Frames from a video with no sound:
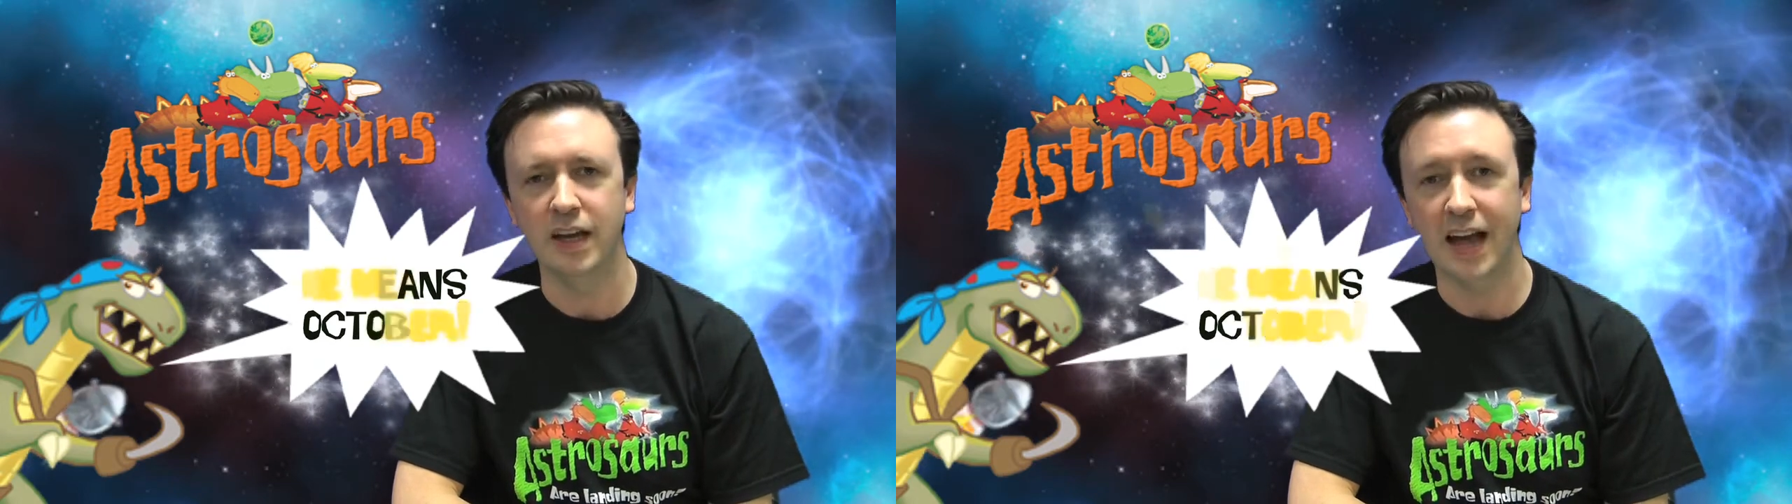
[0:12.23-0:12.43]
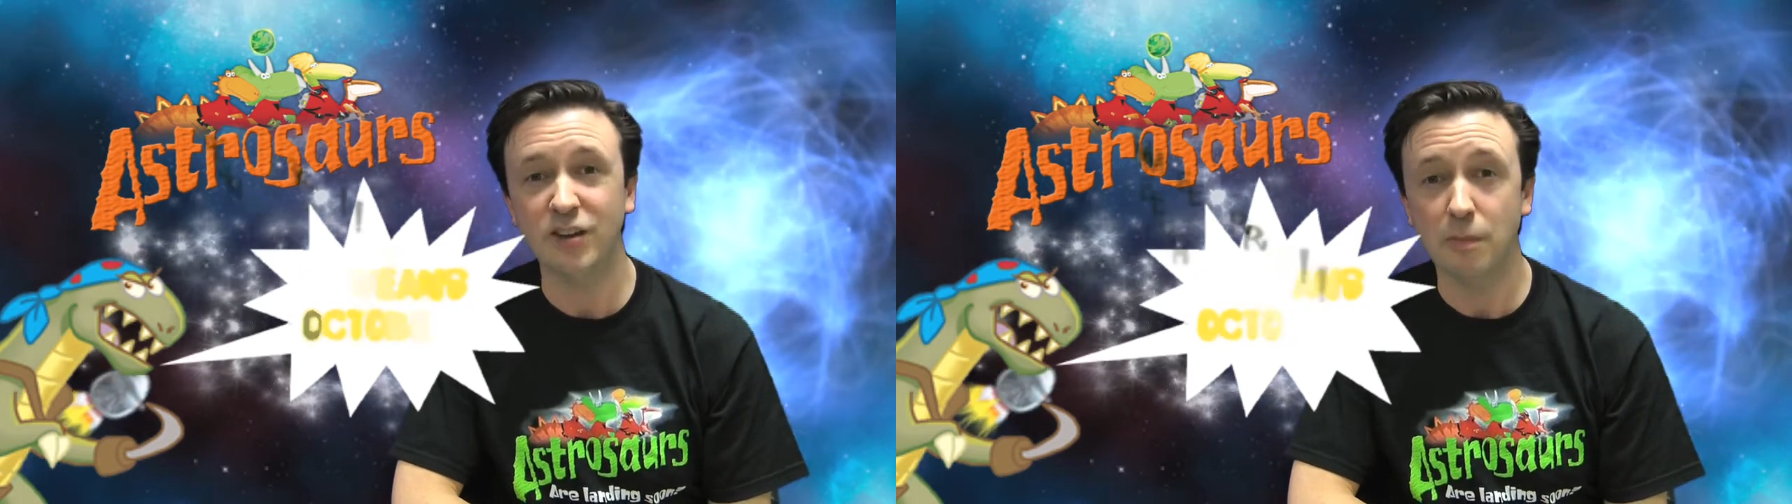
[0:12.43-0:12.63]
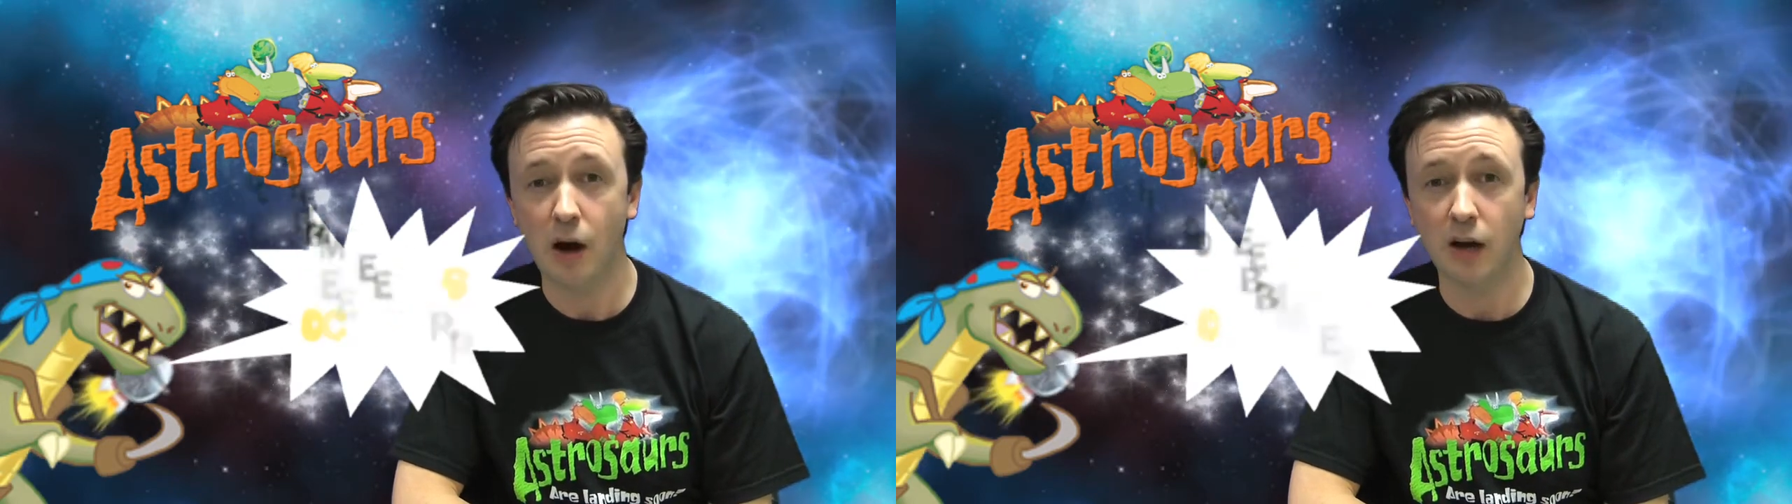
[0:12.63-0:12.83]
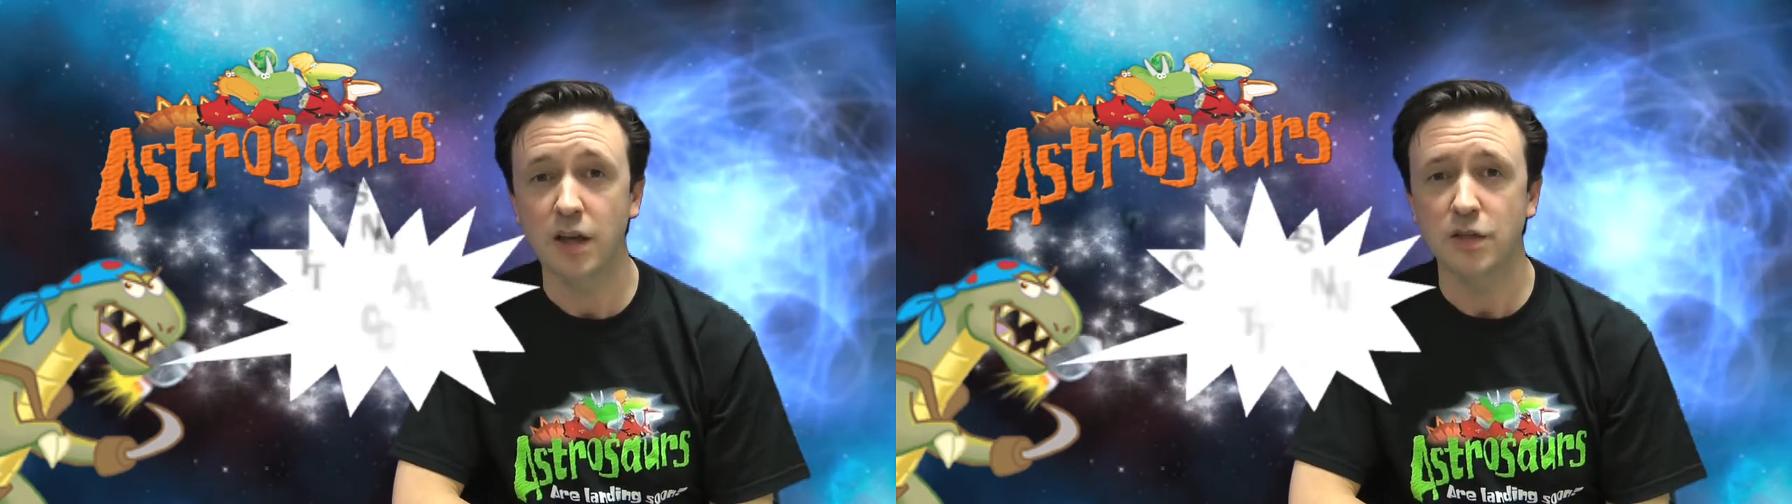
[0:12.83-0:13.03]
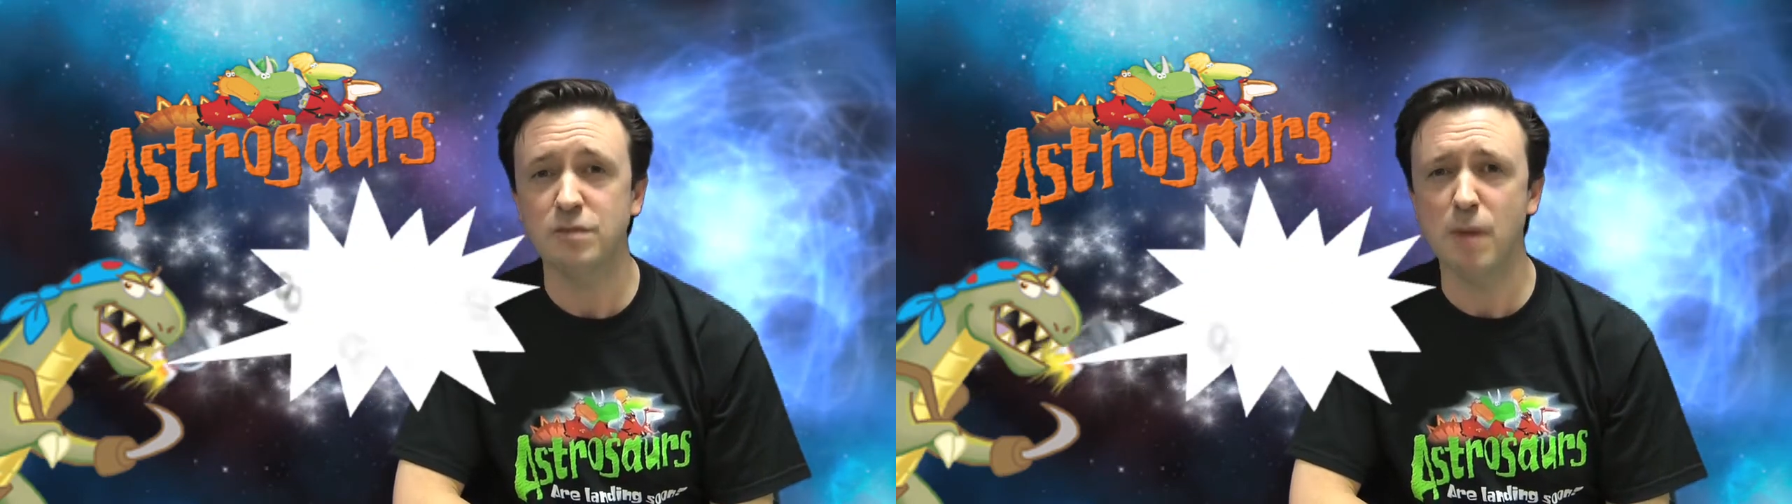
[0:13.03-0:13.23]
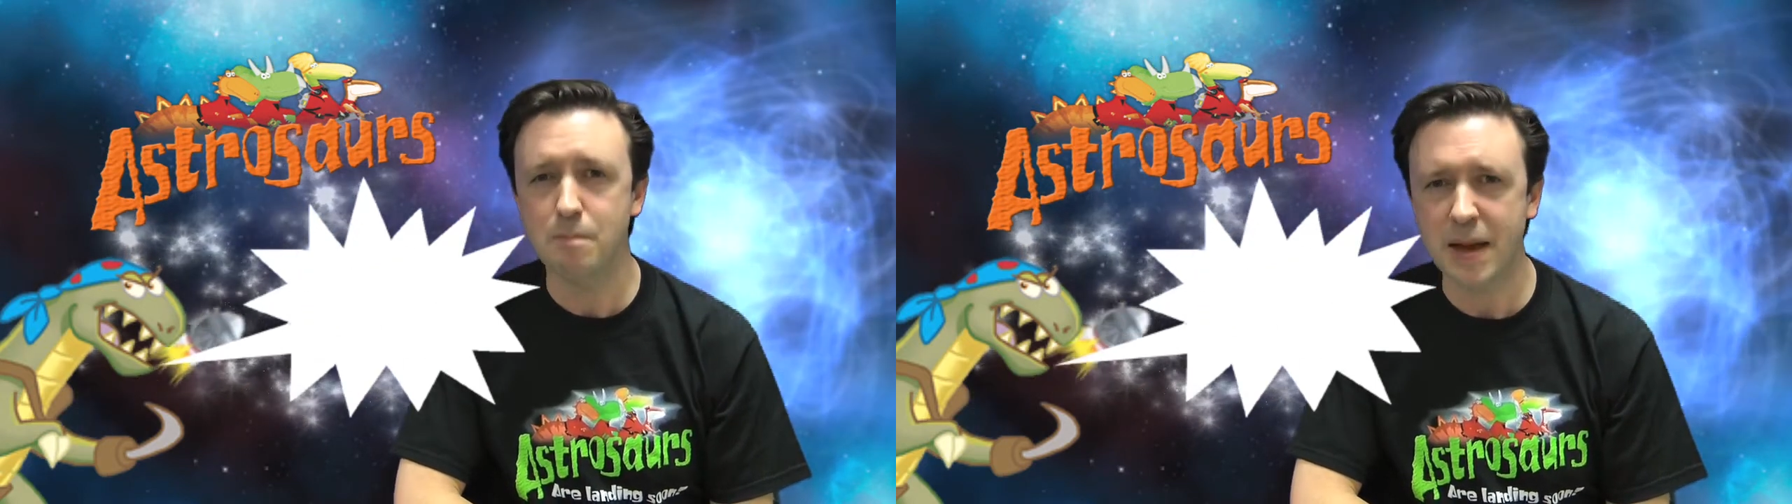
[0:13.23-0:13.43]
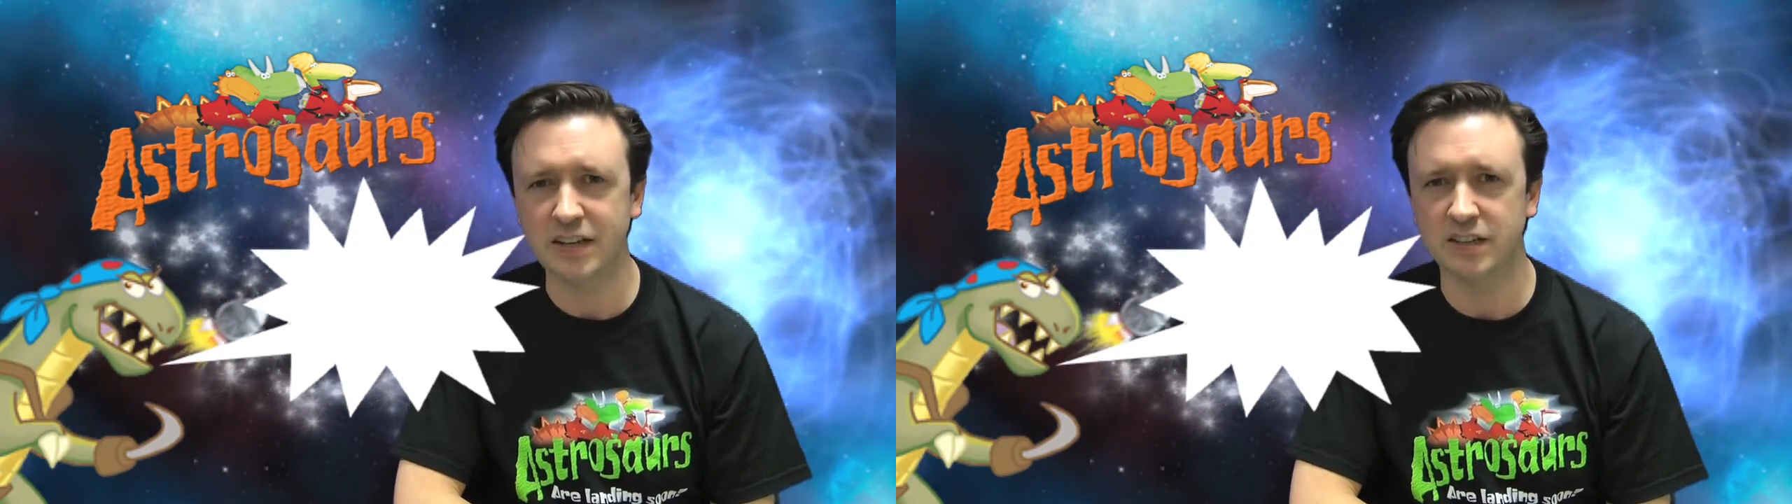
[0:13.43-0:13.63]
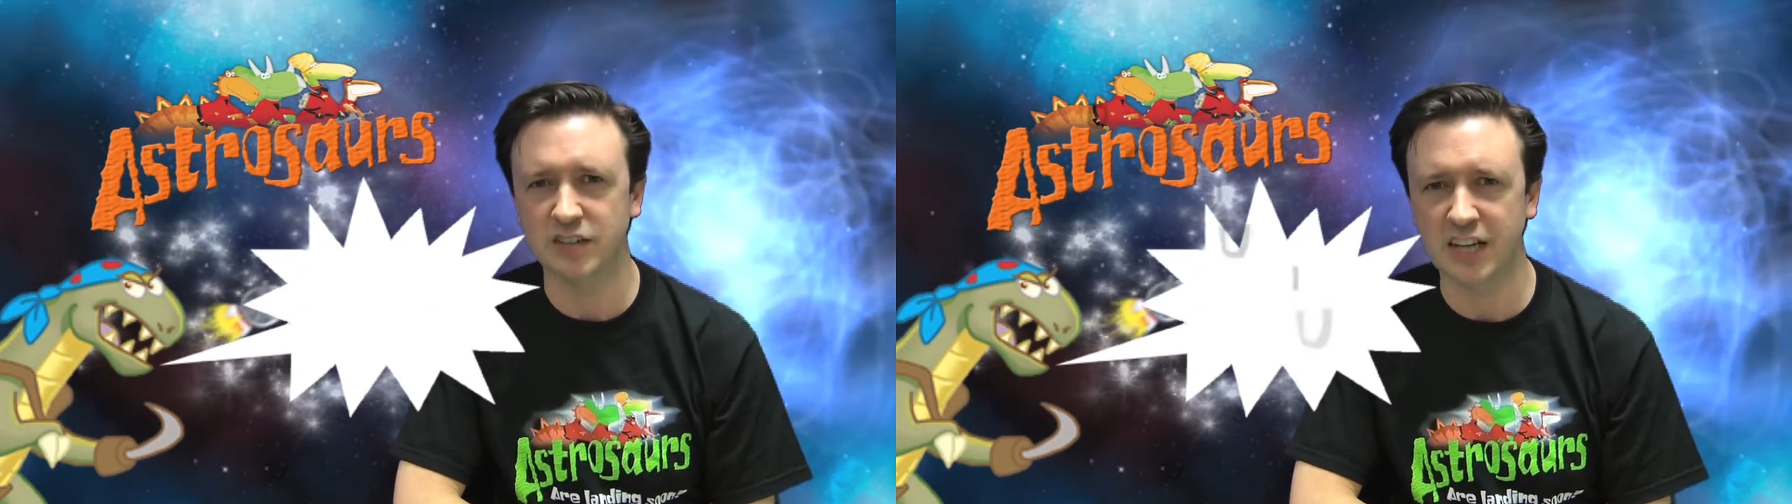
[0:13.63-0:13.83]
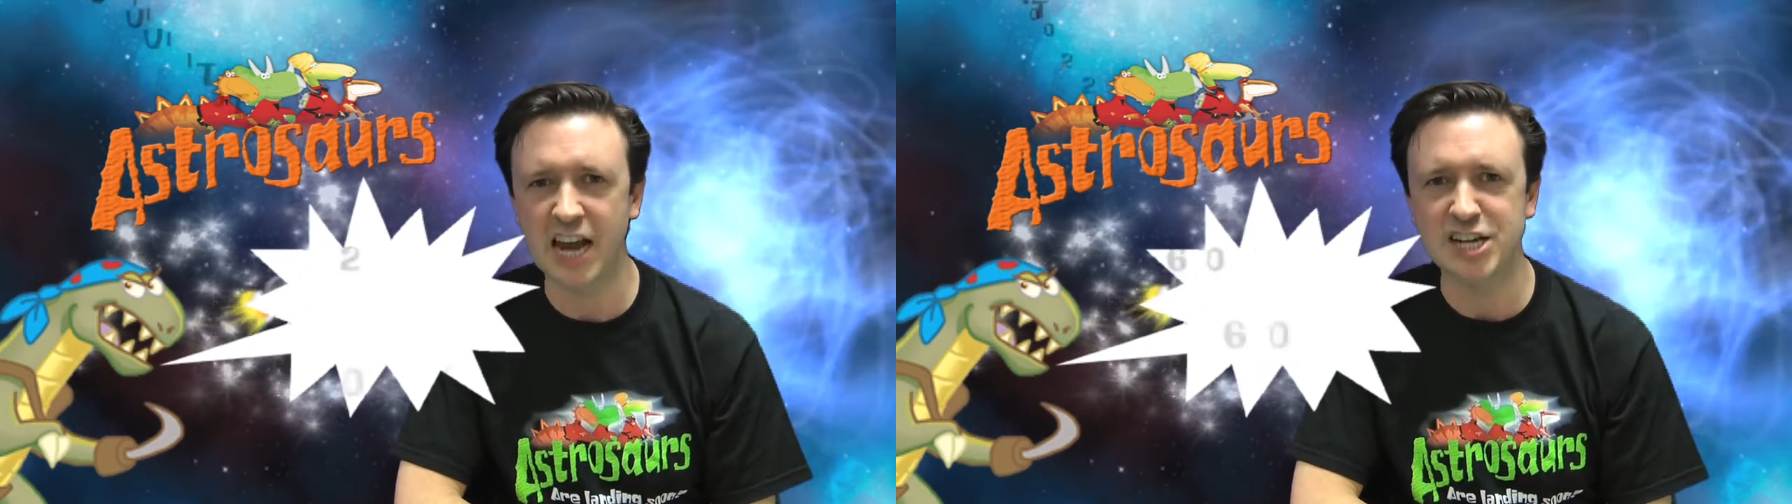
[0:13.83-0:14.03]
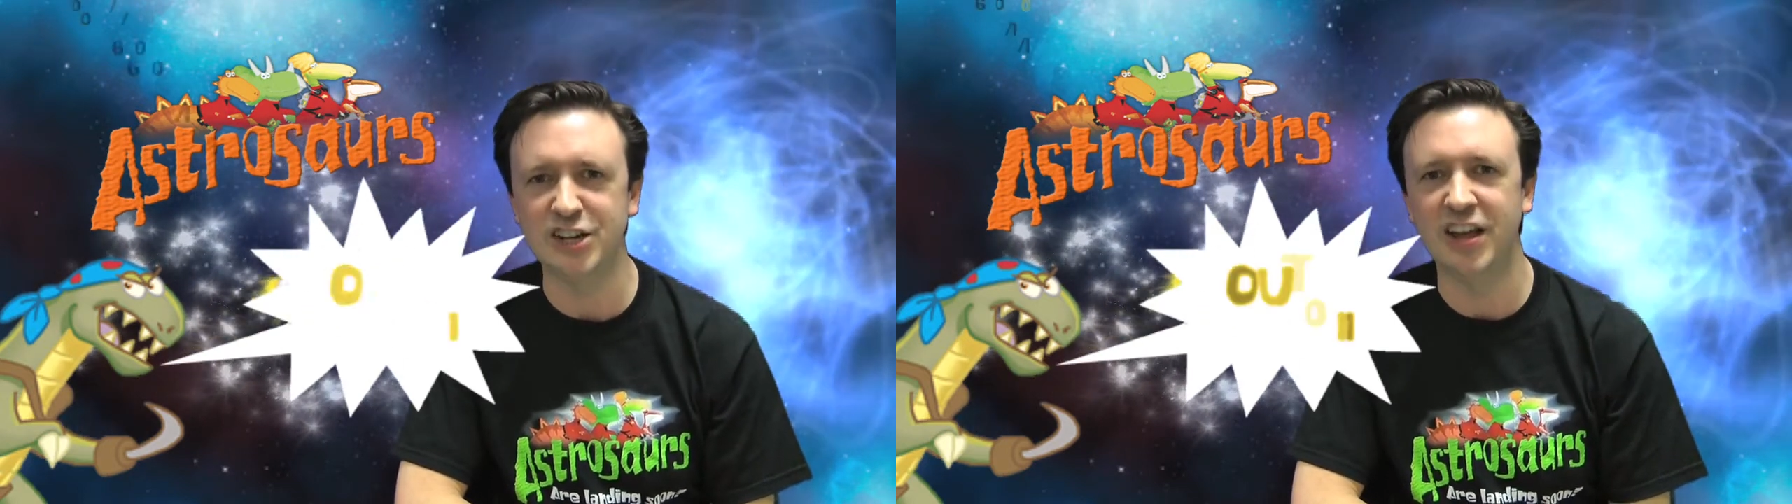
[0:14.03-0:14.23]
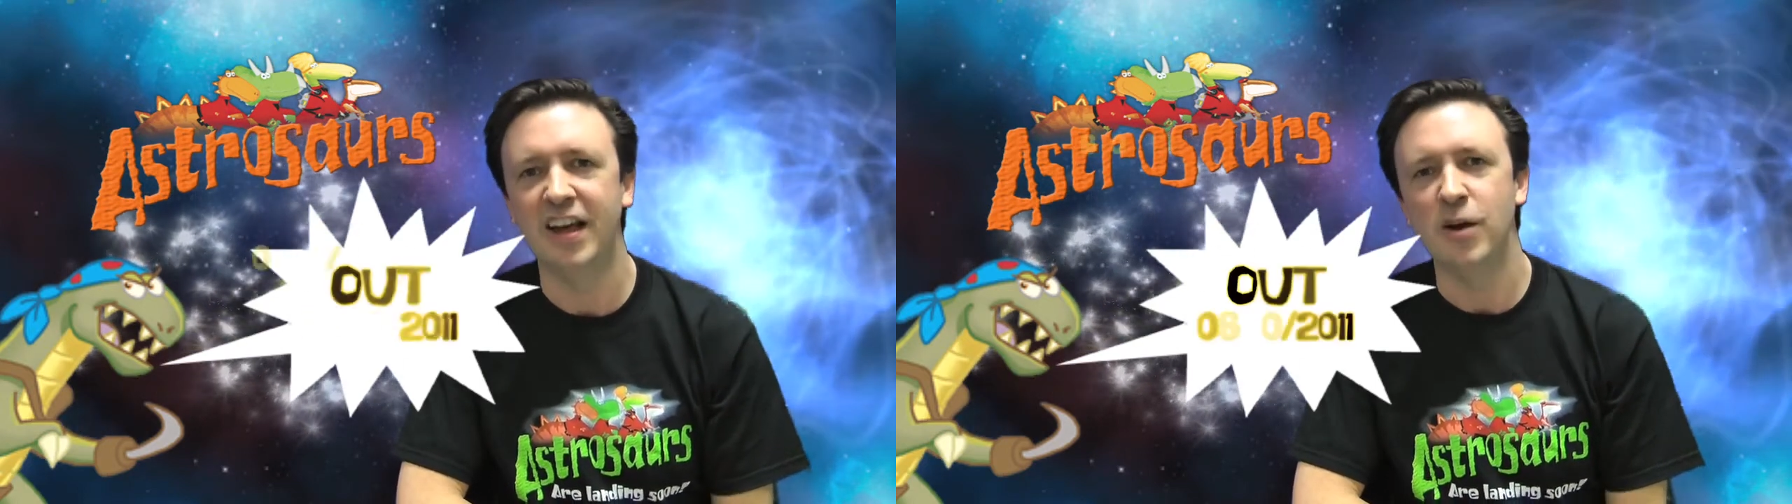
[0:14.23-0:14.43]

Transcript: and to mark this momentous occasion,